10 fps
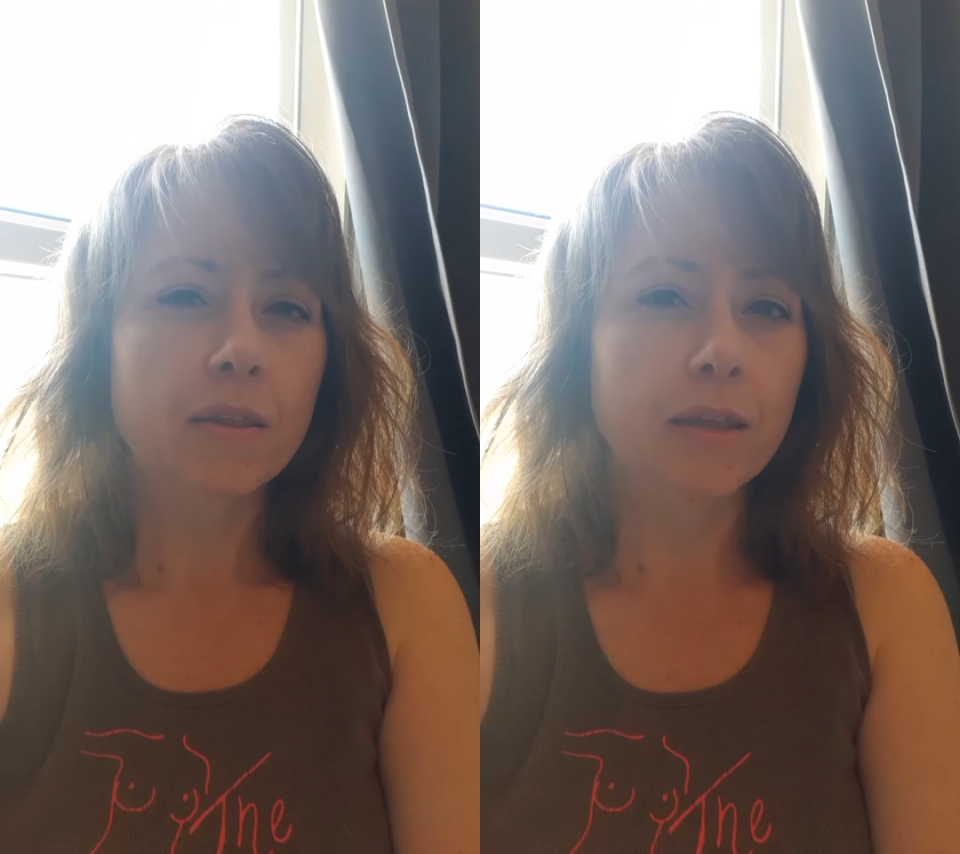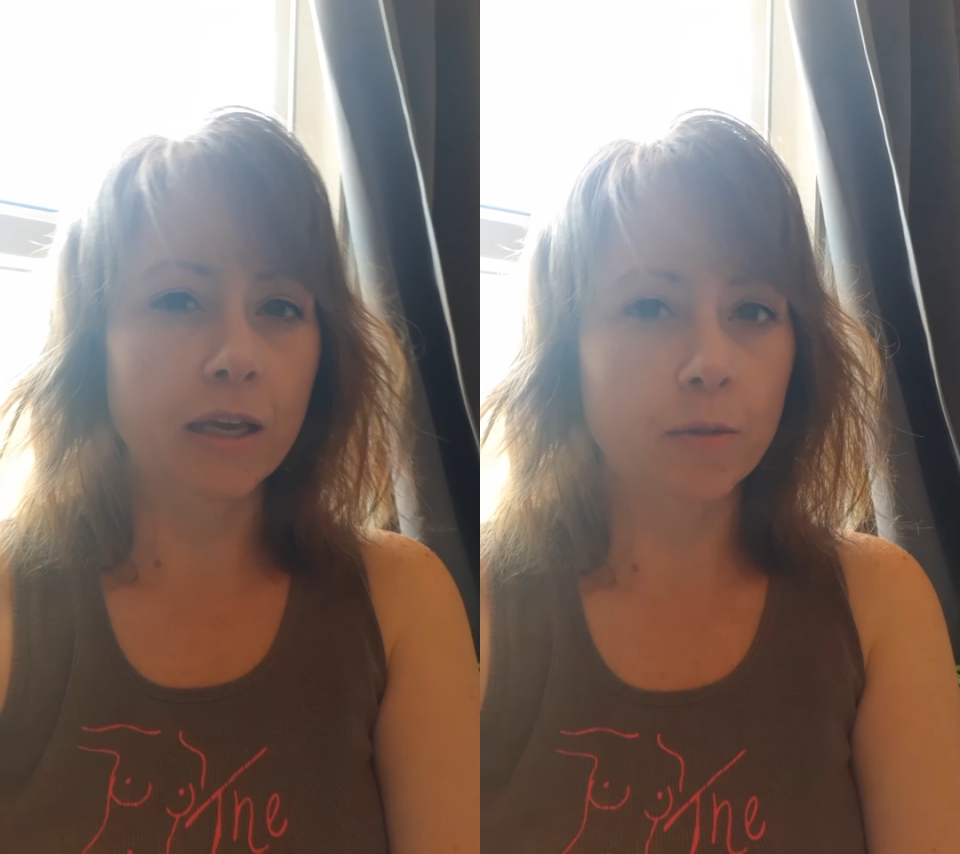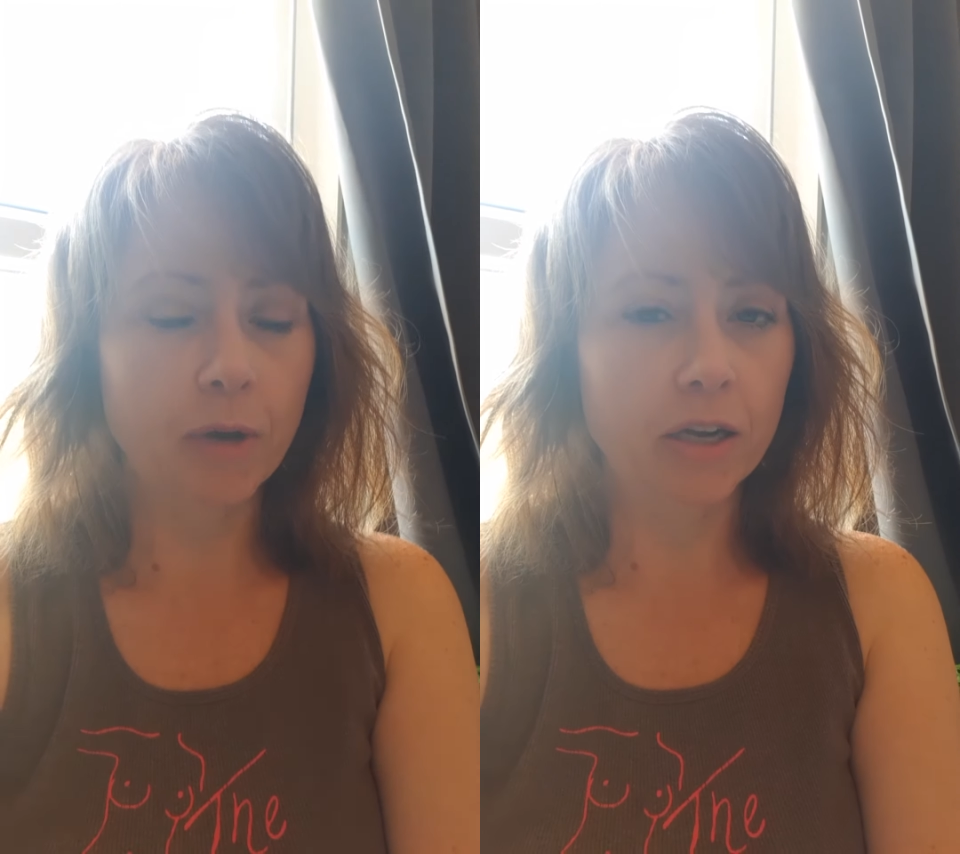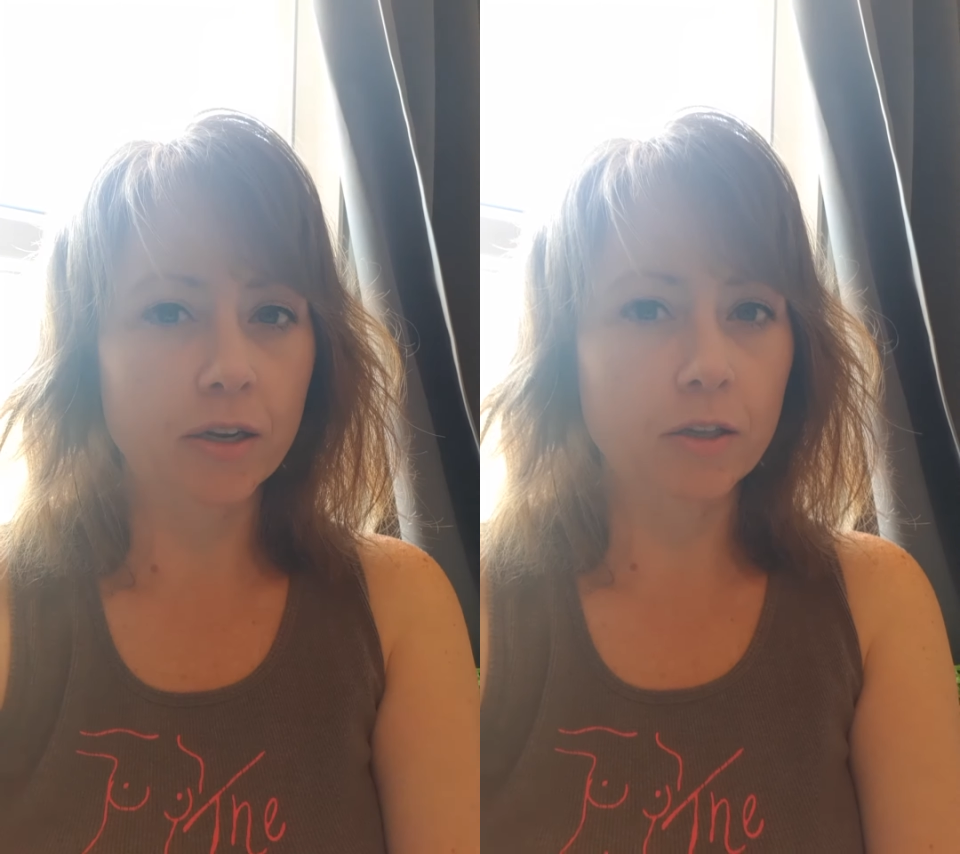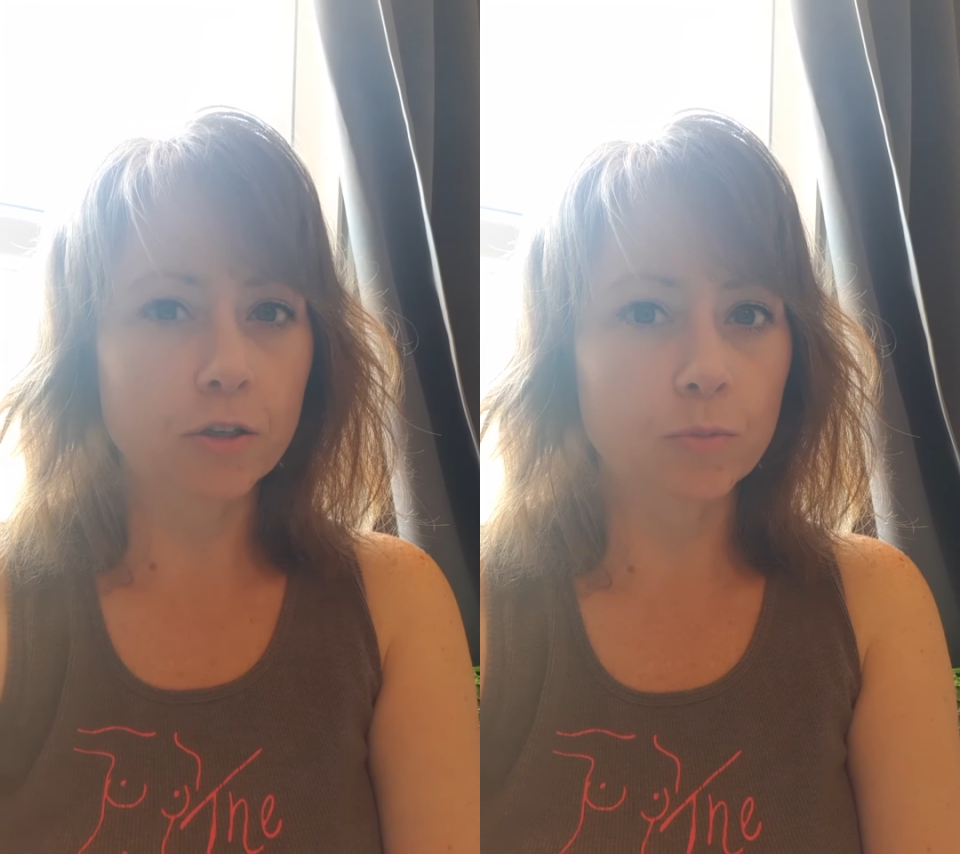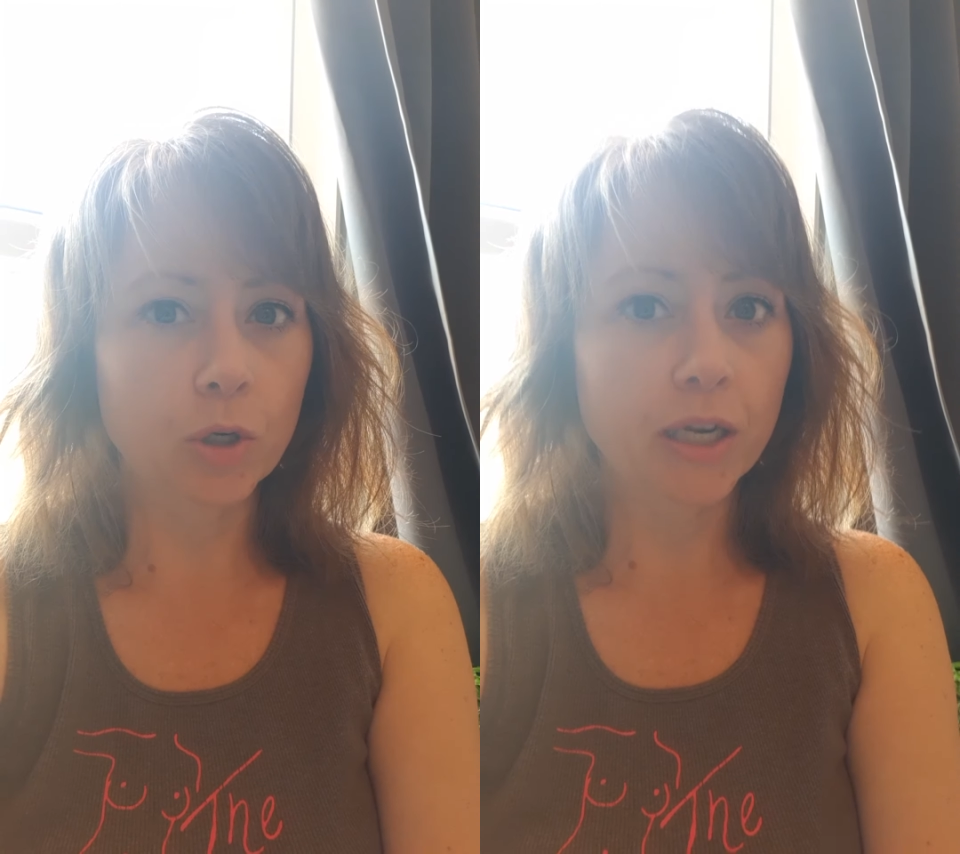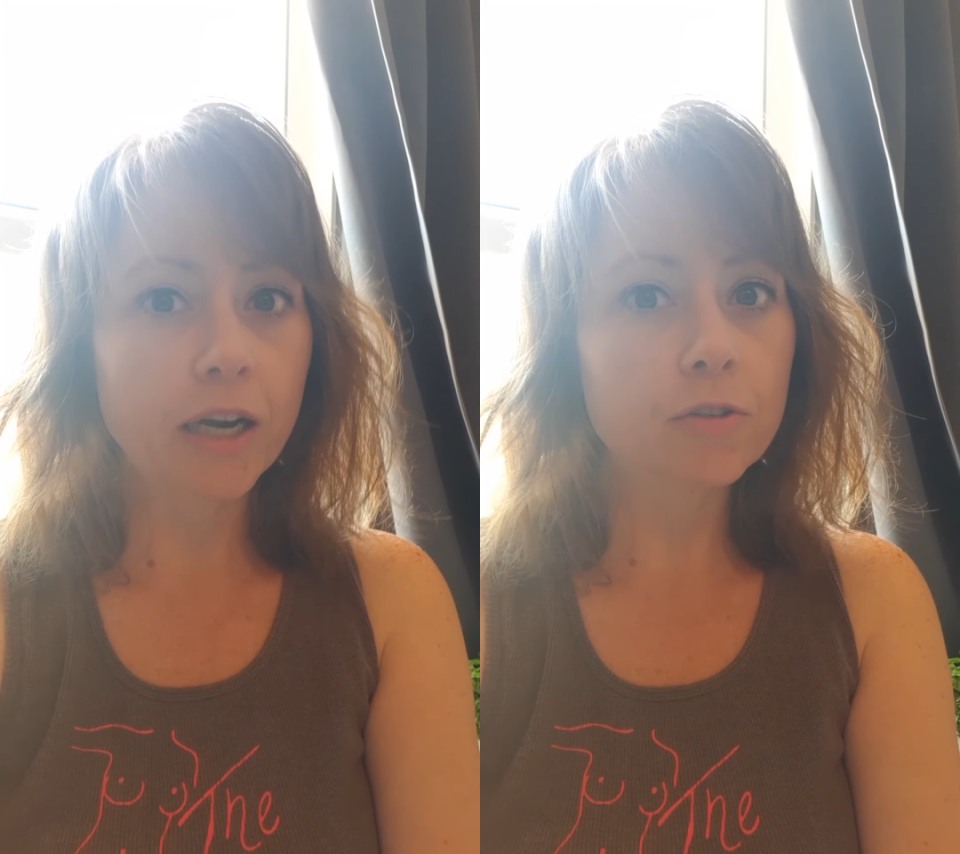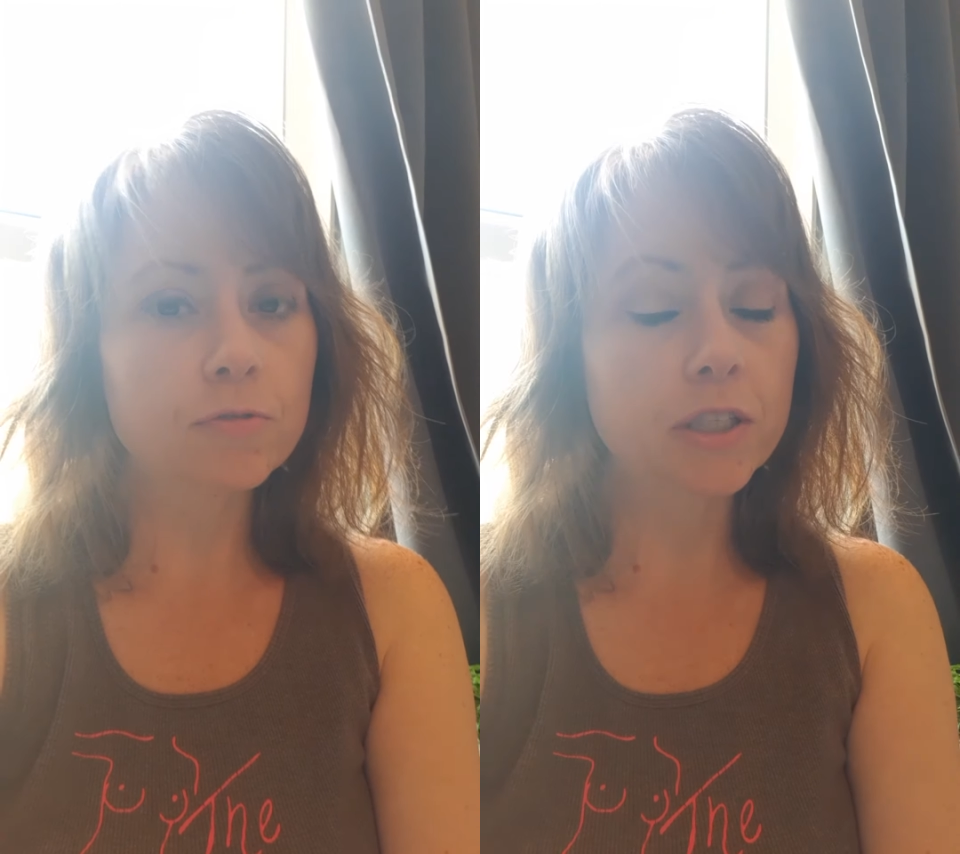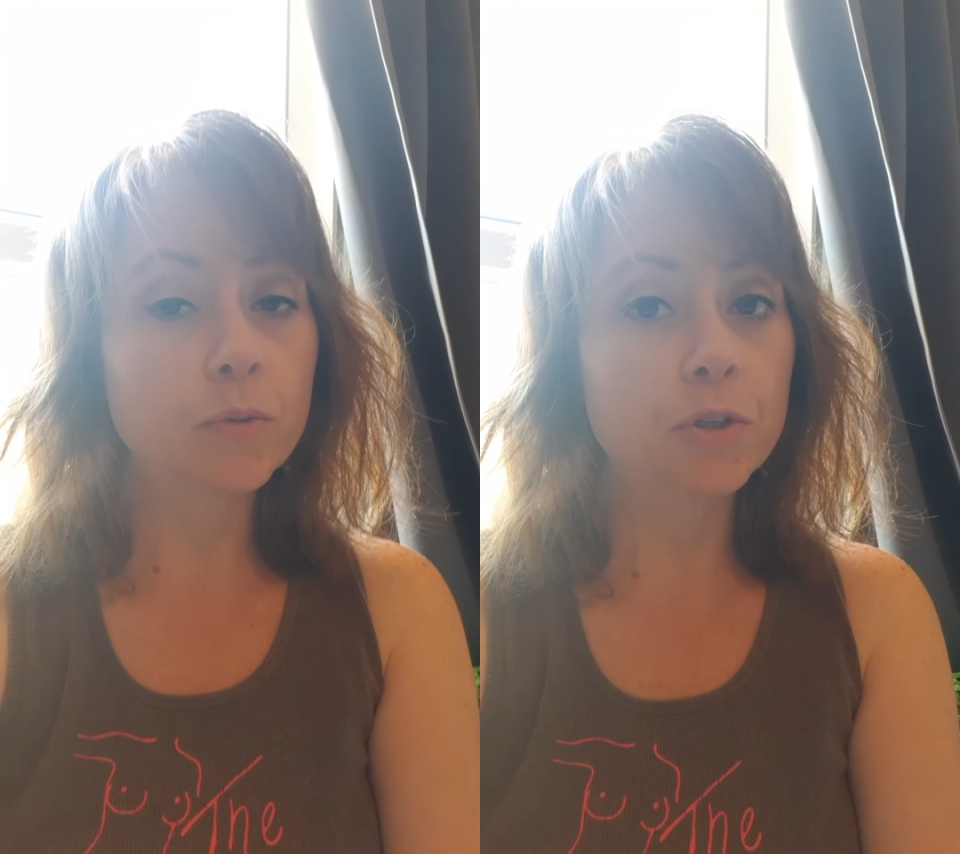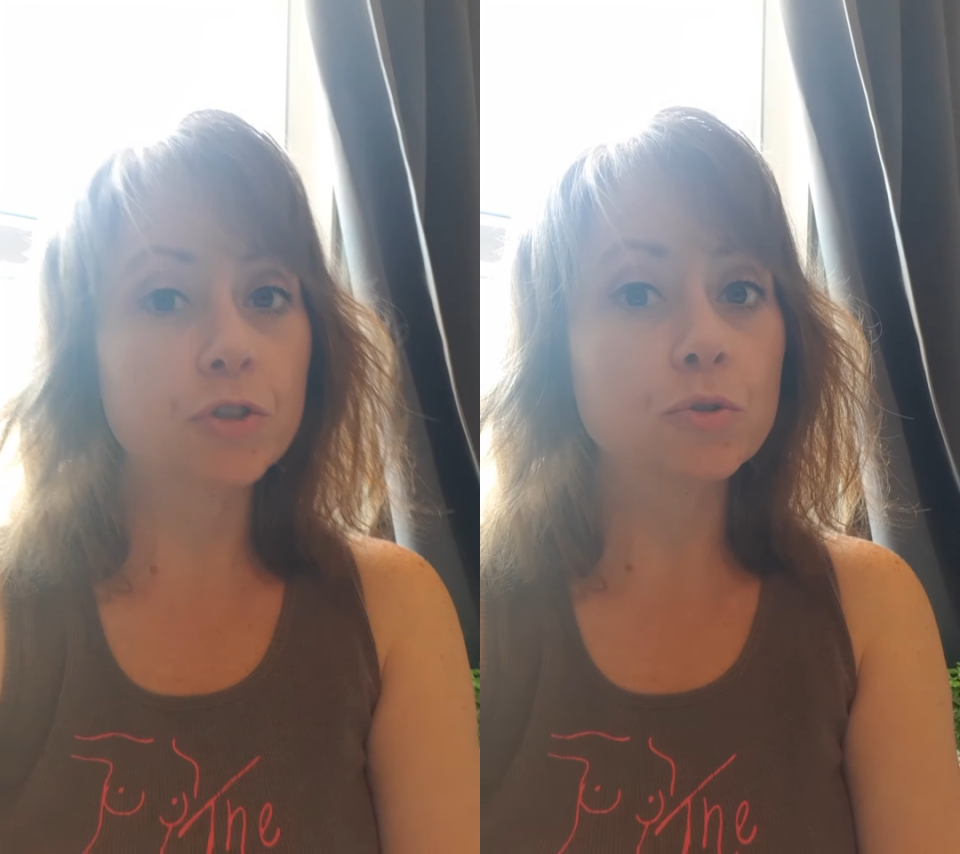think about it a little more carefully
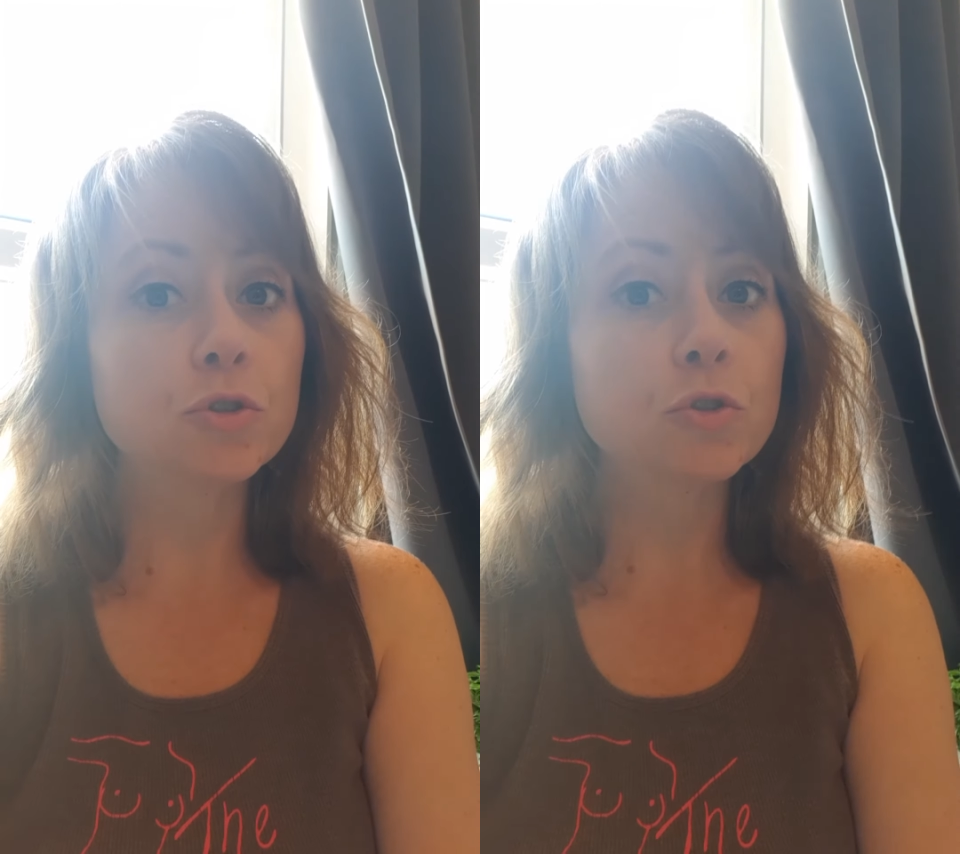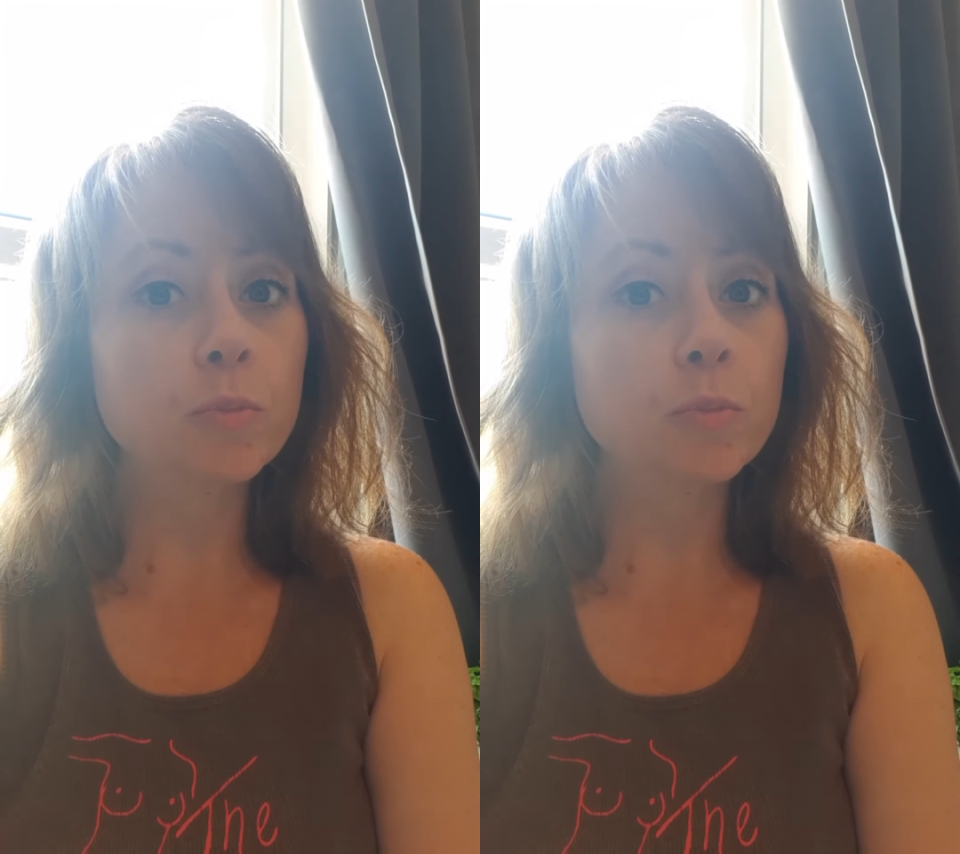when you do